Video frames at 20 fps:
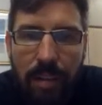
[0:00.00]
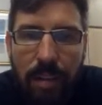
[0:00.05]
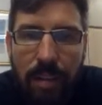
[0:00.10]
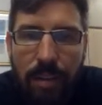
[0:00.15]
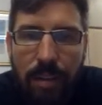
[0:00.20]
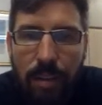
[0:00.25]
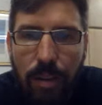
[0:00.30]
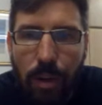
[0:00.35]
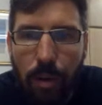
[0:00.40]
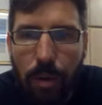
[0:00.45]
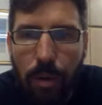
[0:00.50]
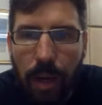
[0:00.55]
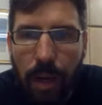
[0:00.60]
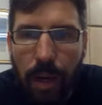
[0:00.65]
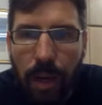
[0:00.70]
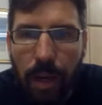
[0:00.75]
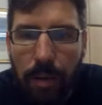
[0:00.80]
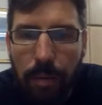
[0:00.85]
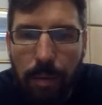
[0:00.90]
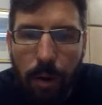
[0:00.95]
So
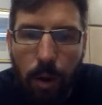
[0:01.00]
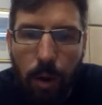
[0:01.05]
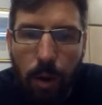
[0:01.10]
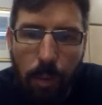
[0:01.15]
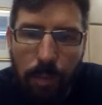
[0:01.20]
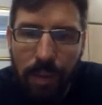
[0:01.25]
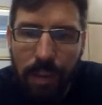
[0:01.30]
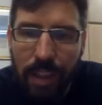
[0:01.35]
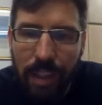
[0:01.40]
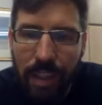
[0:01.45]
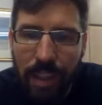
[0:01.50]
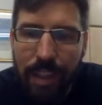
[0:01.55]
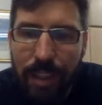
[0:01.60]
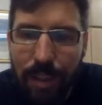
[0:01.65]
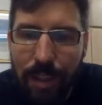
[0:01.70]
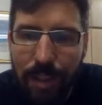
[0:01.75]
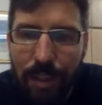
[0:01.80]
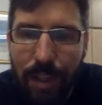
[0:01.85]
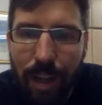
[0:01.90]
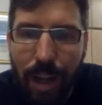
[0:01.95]
hopefully
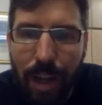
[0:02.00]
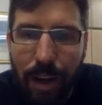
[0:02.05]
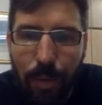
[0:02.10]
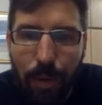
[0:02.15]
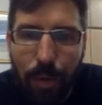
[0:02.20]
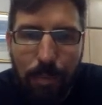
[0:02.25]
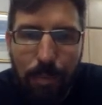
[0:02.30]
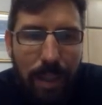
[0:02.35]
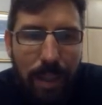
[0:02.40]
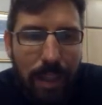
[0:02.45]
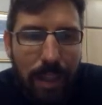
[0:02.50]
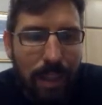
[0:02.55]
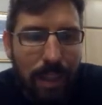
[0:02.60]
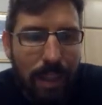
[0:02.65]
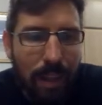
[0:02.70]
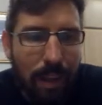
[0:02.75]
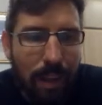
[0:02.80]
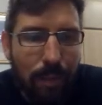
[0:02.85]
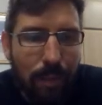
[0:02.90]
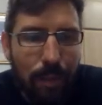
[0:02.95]
this will be
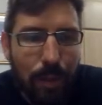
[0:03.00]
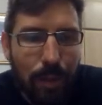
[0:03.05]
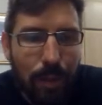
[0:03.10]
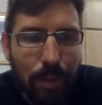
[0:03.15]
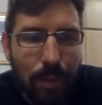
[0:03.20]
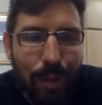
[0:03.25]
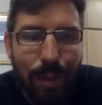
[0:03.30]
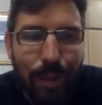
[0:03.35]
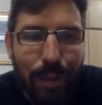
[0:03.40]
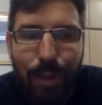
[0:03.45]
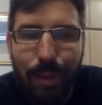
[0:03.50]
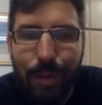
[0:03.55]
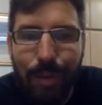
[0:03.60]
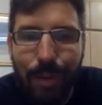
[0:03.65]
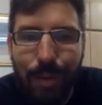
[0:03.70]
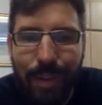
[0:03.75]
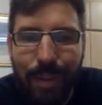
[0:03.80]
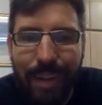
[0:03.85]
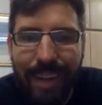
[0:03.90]
of use to you